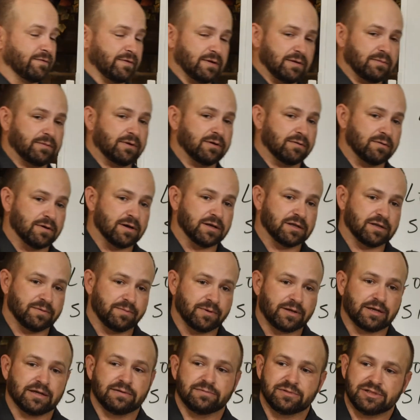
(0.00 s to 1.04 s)
of them go on to
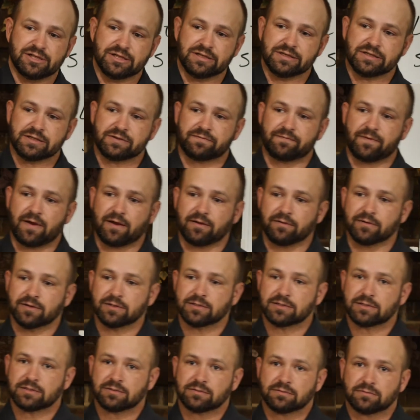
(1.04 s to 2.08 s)
become Jesus
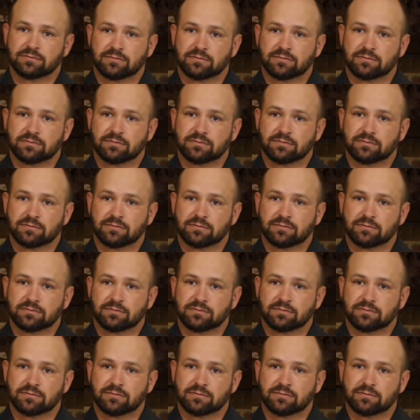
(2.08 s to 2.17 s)
followers.